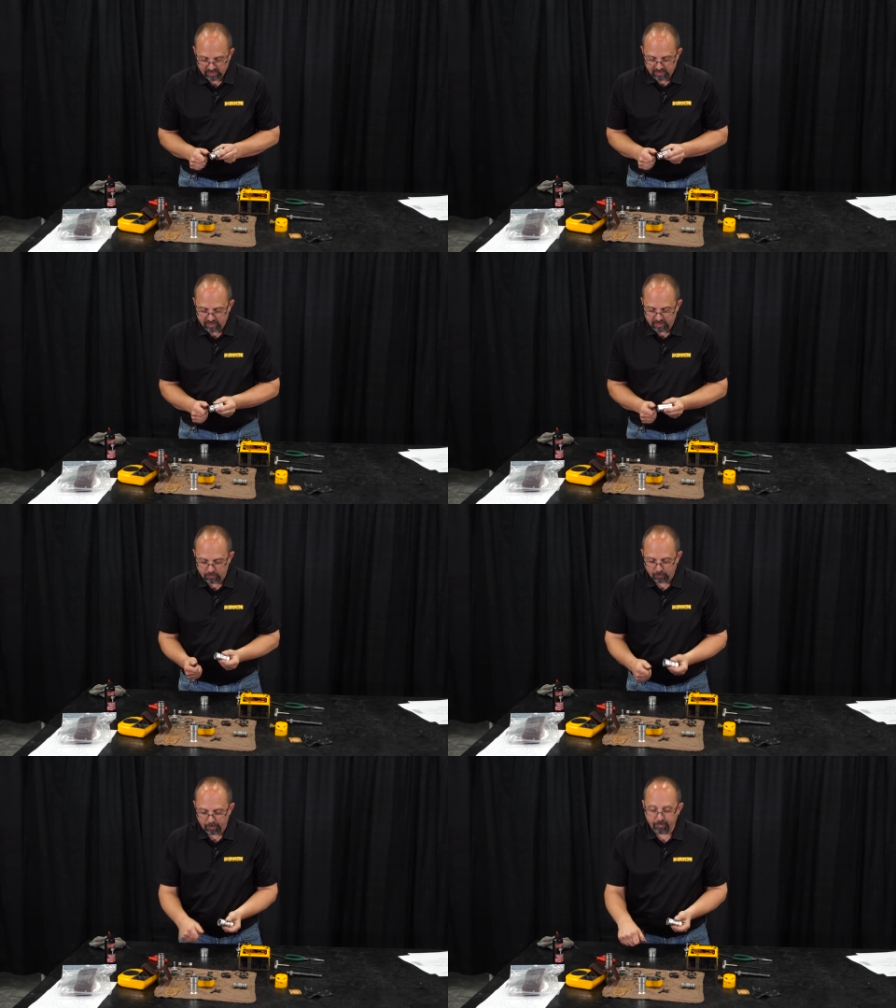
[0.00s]
Since
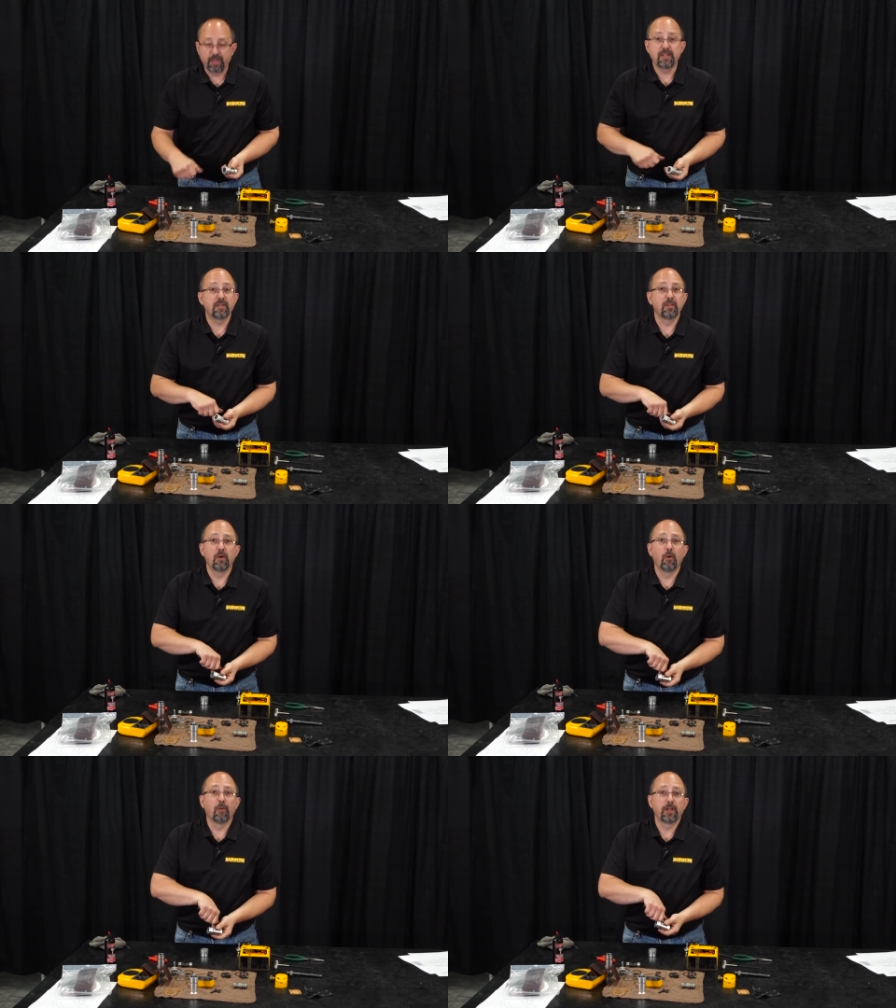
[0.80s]
we're replacing the
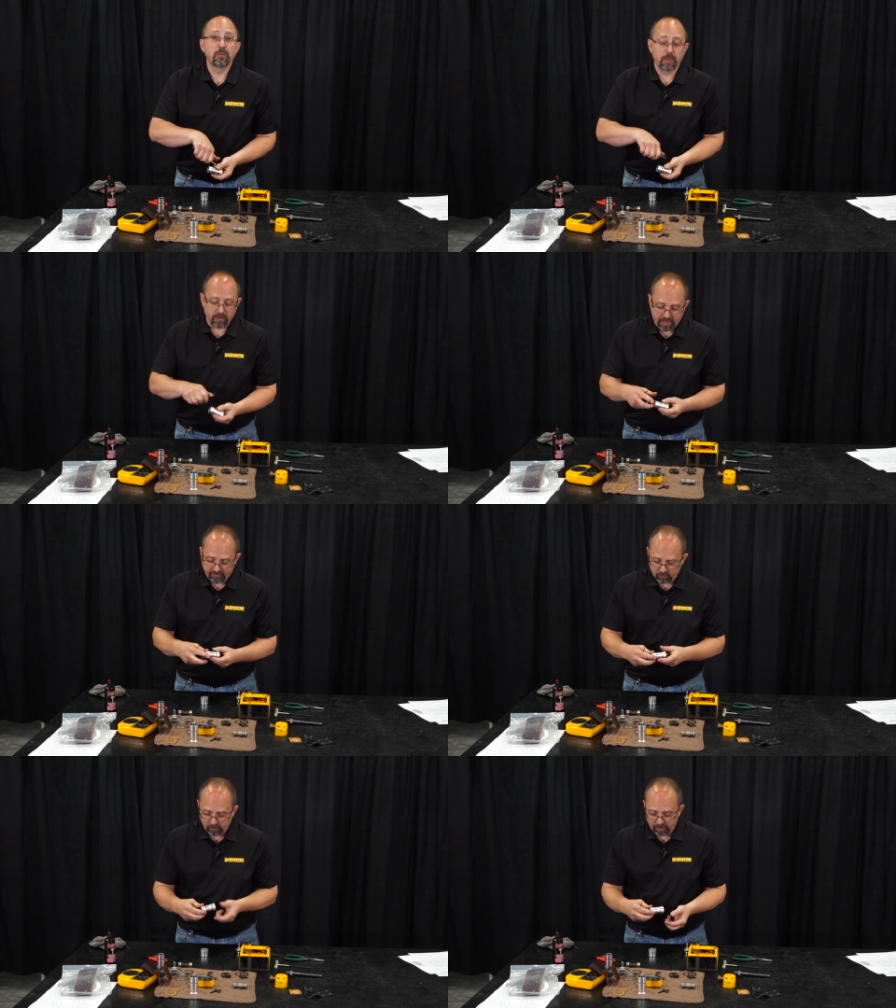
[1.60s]
O-rings, we don't have
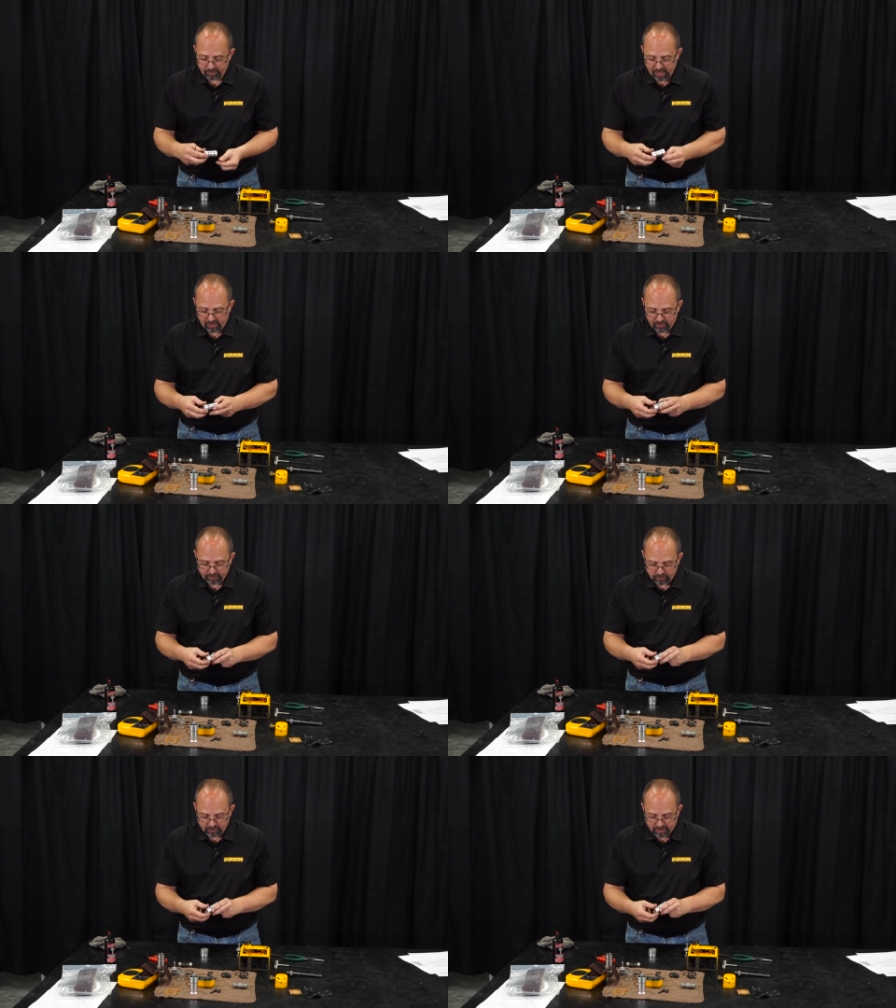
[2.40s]
to worry about
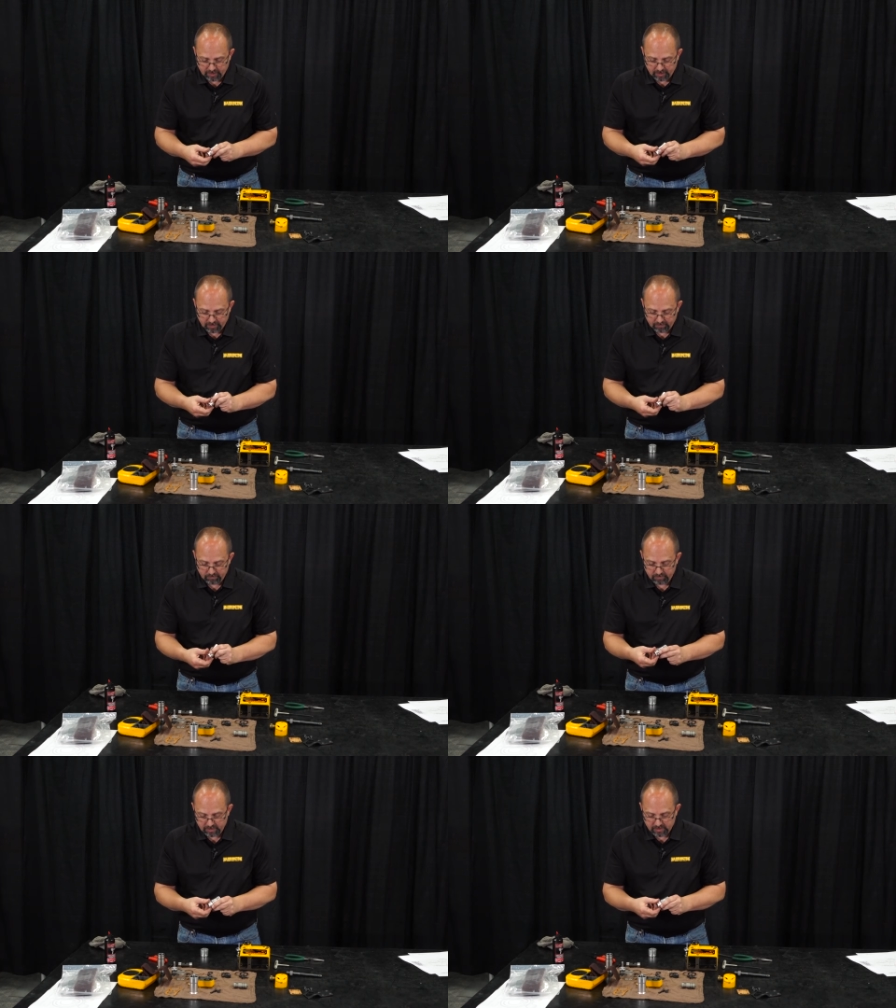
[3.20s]
overstretching them.
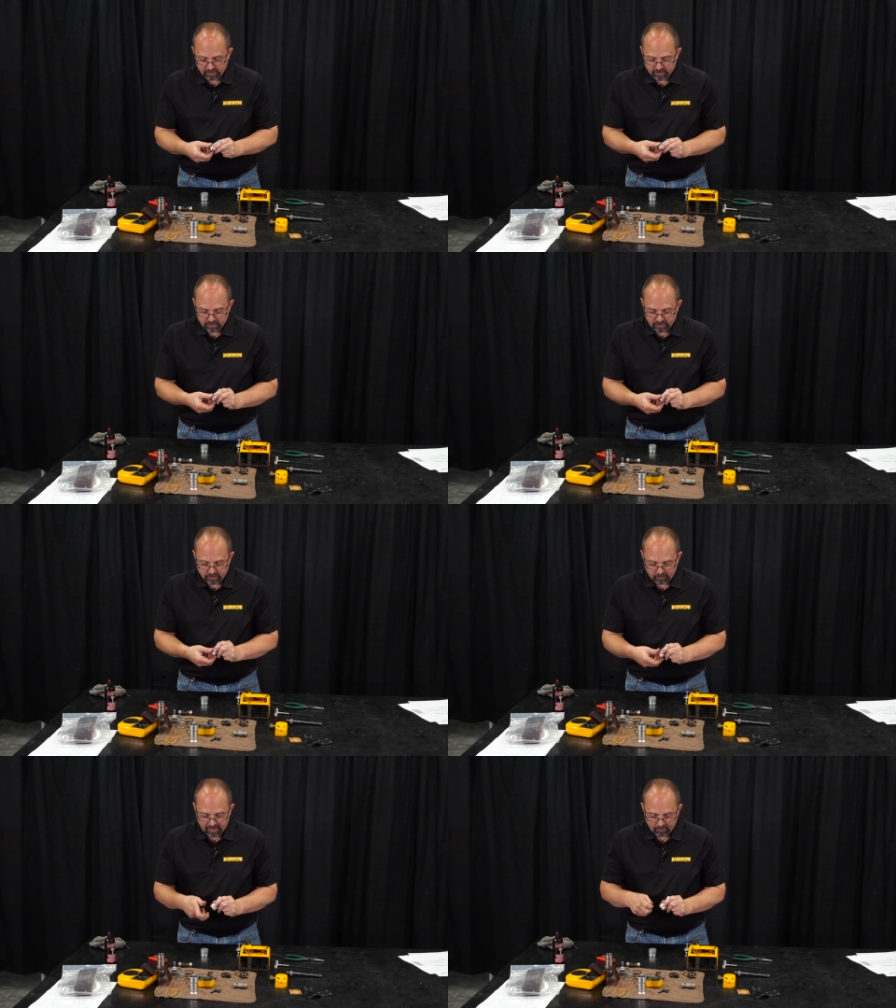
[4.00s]

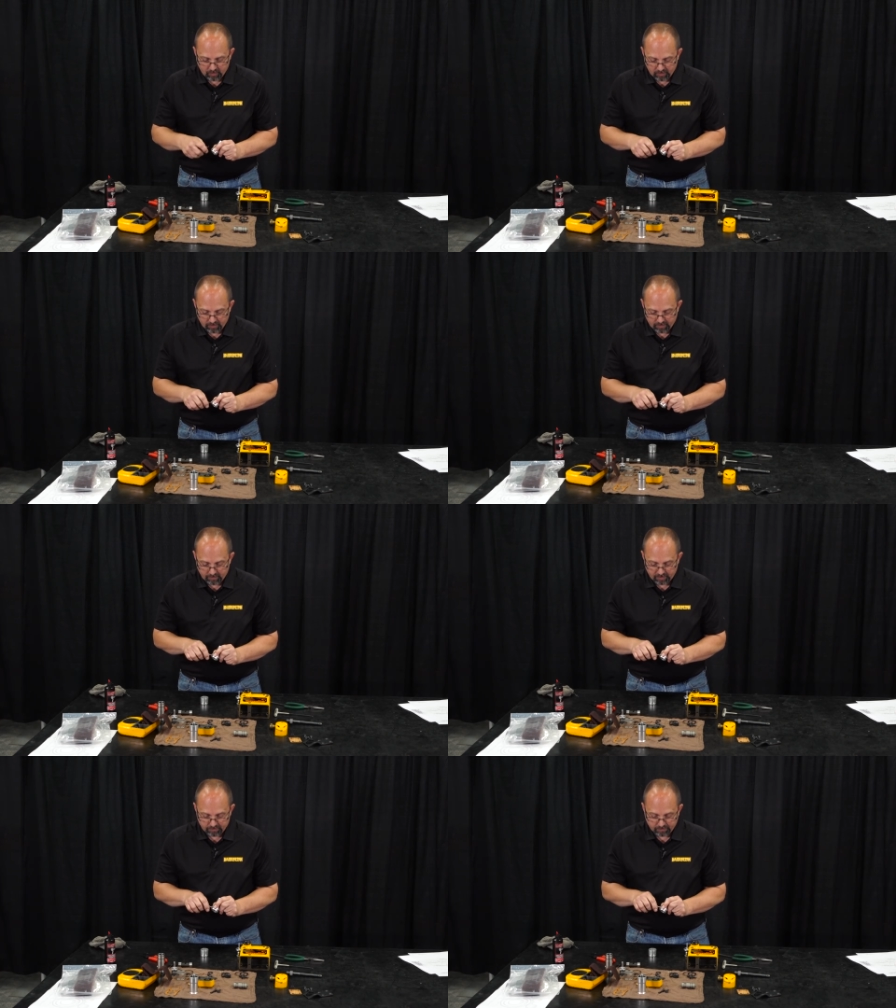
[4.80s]
Just grab a hold of them
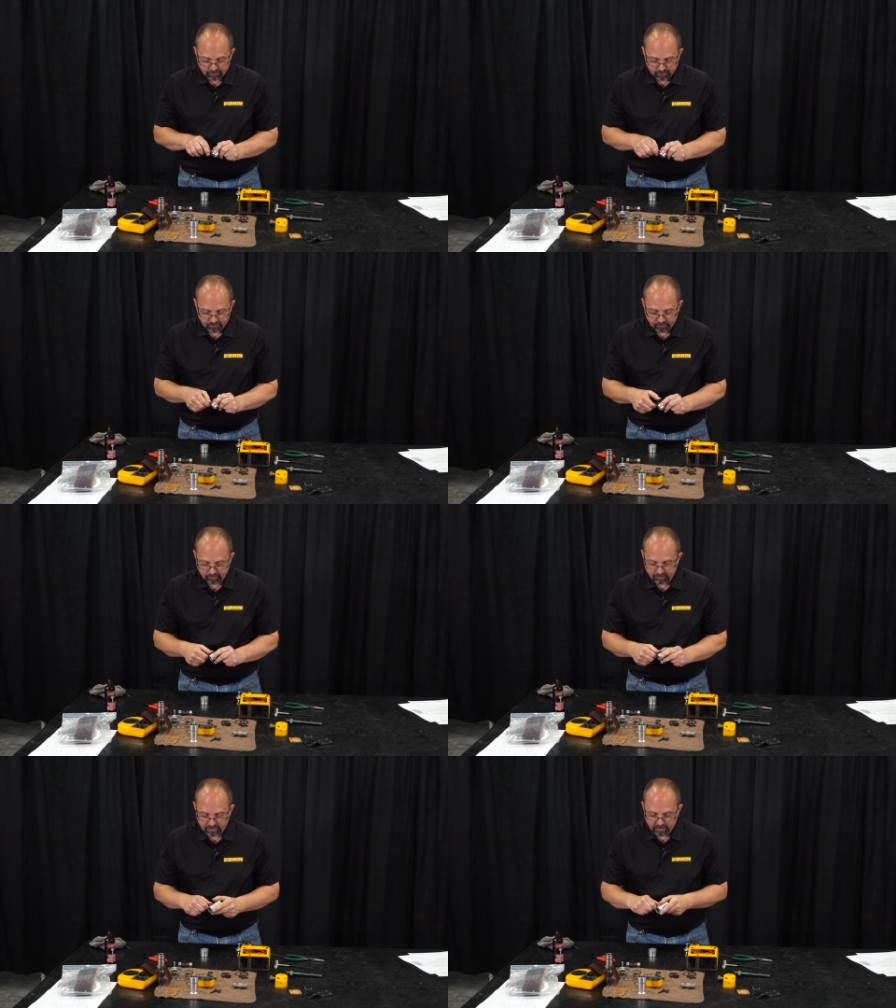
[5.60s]
and
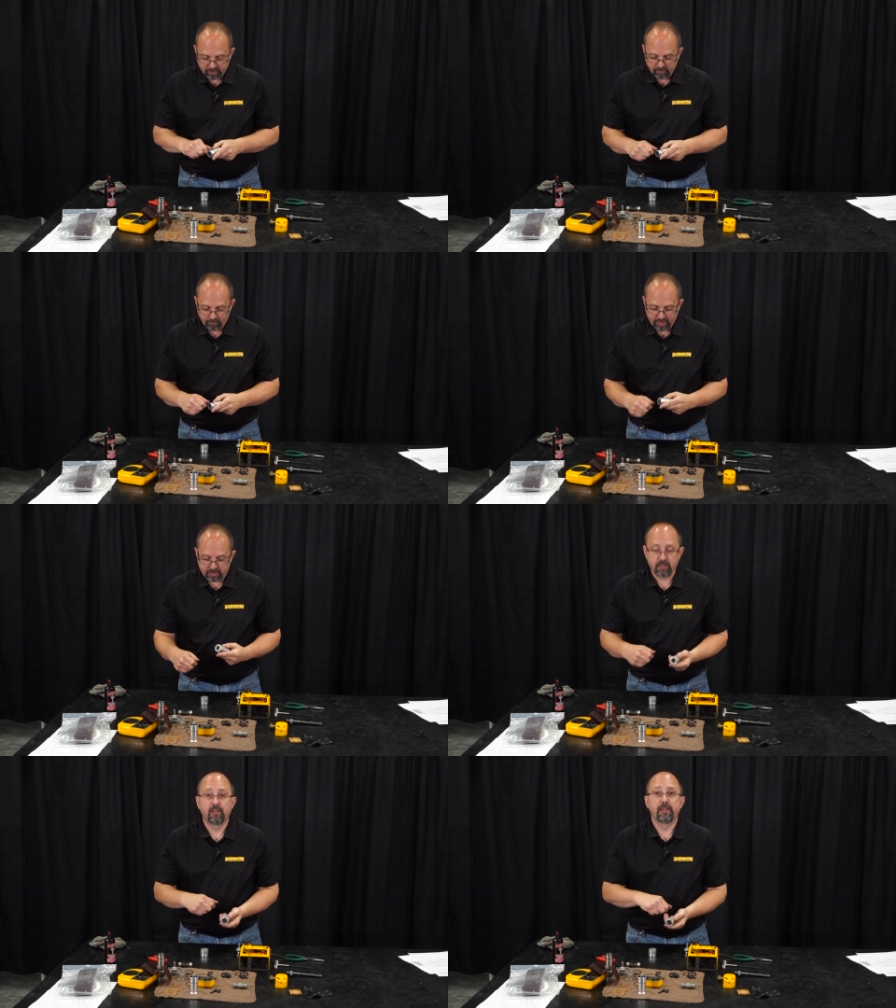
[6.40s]

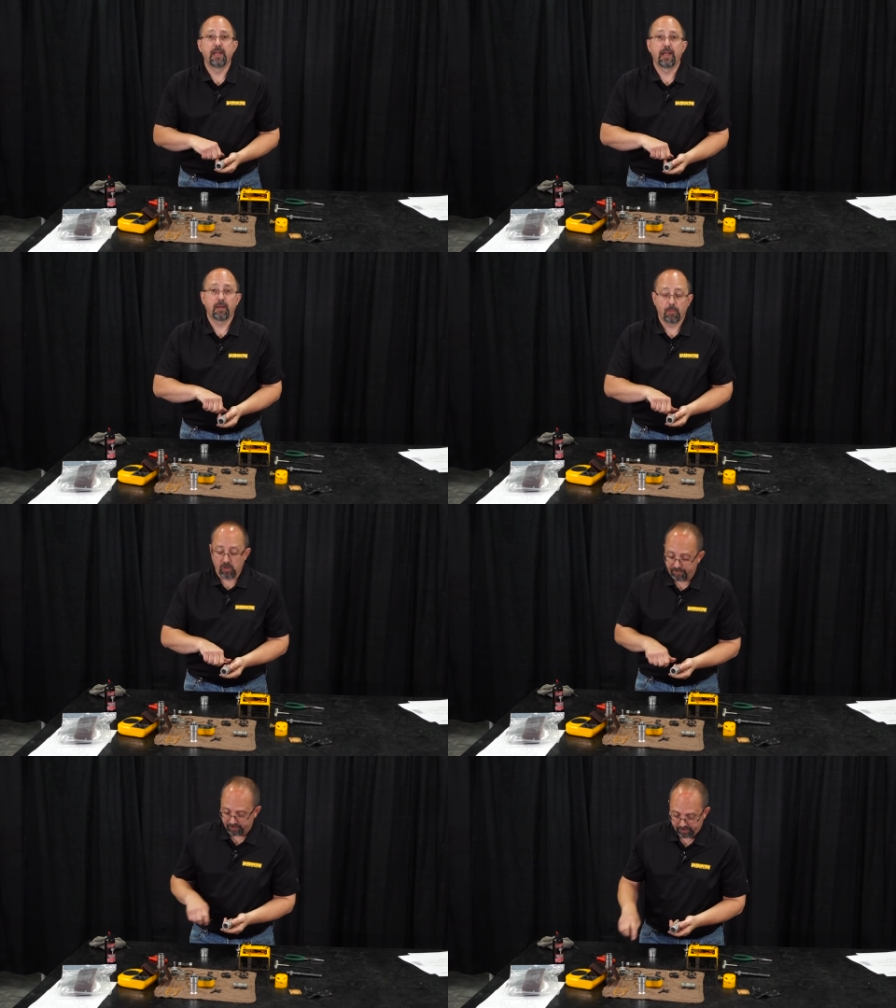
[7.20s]
basically yank them
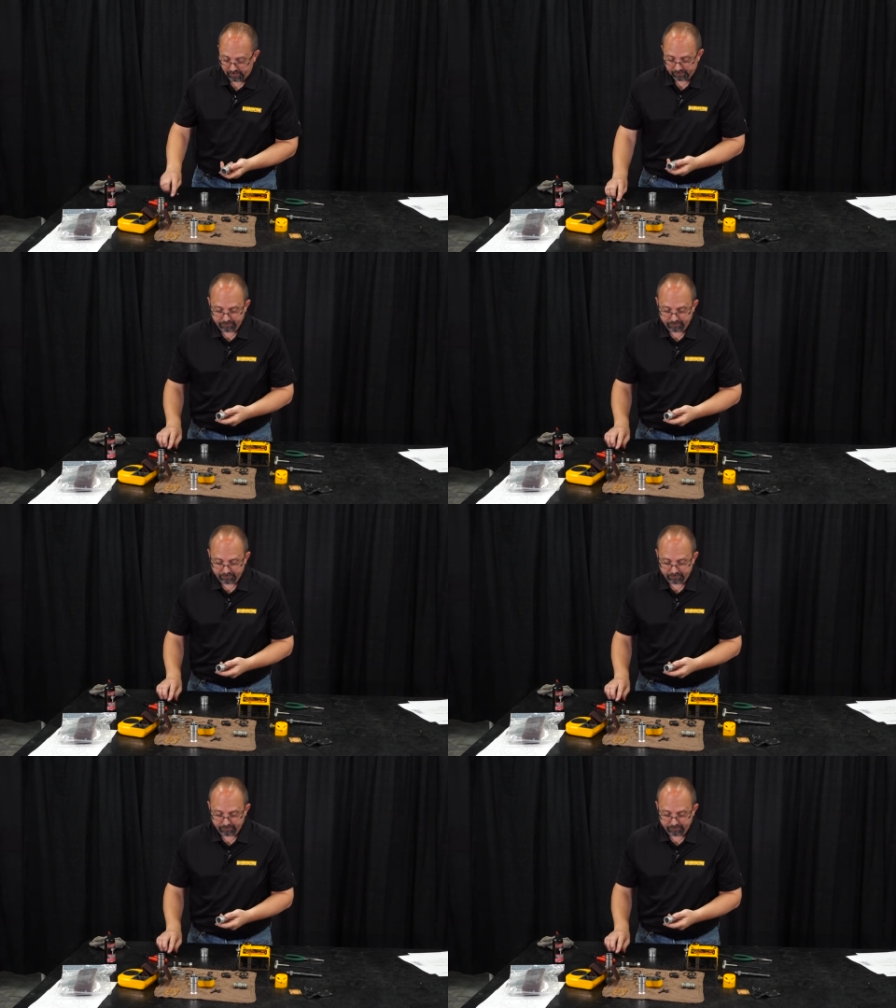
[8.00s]
off of there.